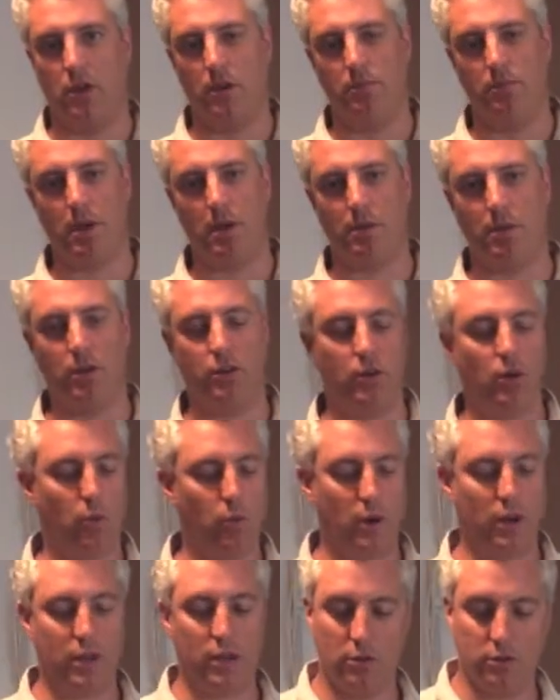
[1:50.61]
maybe you don't
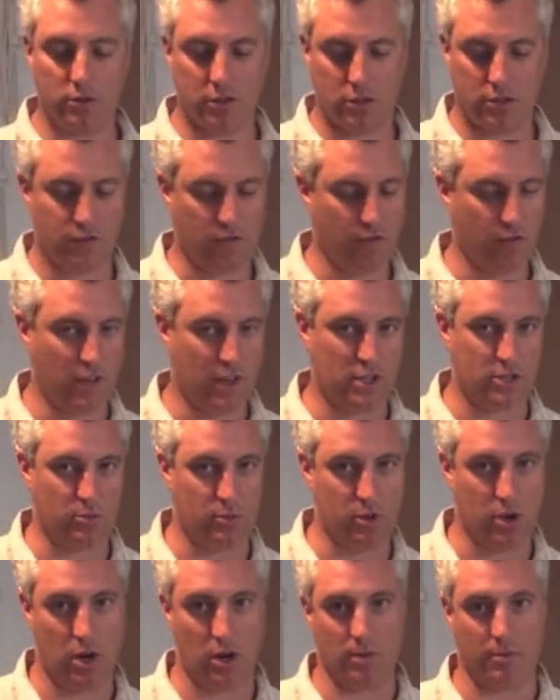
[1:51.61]
want to use this for
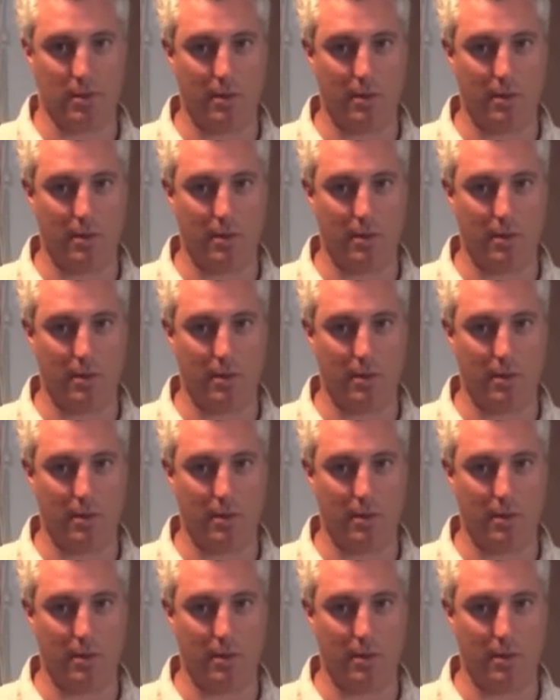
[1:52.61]
vegetable garden,